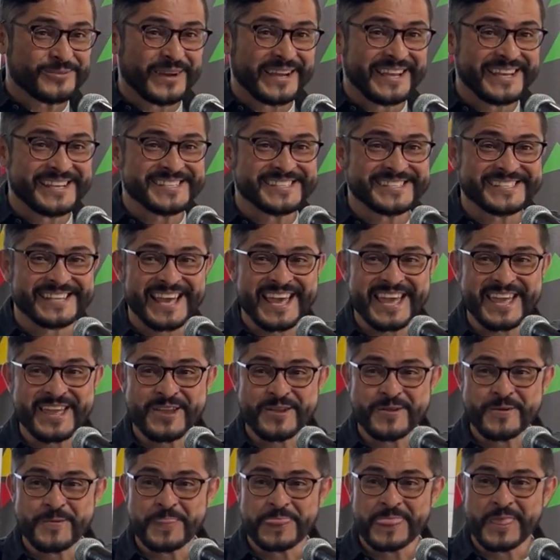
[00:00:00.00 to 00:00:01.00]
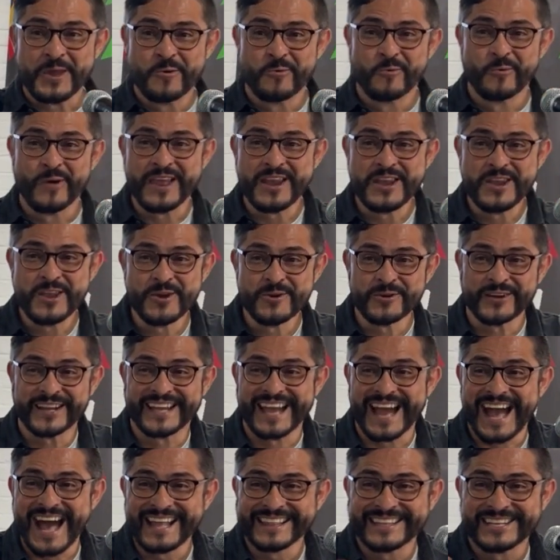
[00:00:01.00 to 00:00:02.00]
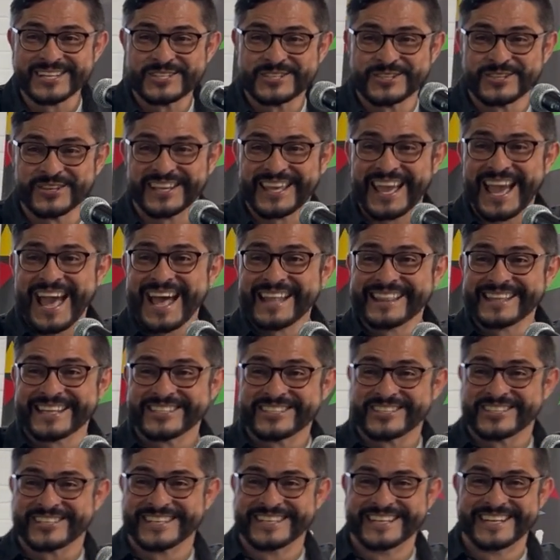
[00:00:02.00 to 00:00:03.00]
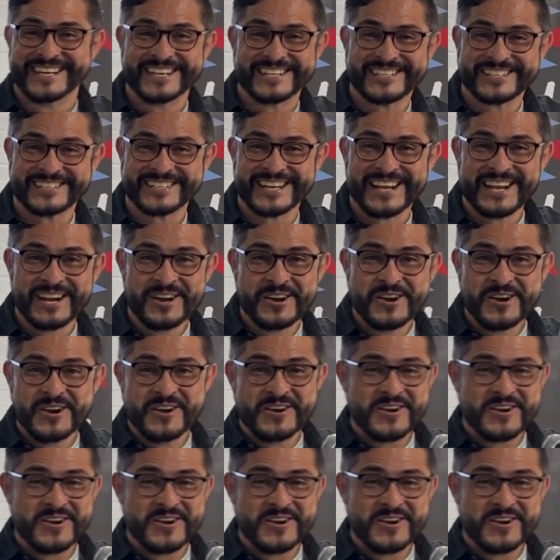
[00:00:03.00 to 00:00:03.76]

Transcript: That's why he's saying, when you gather together, church,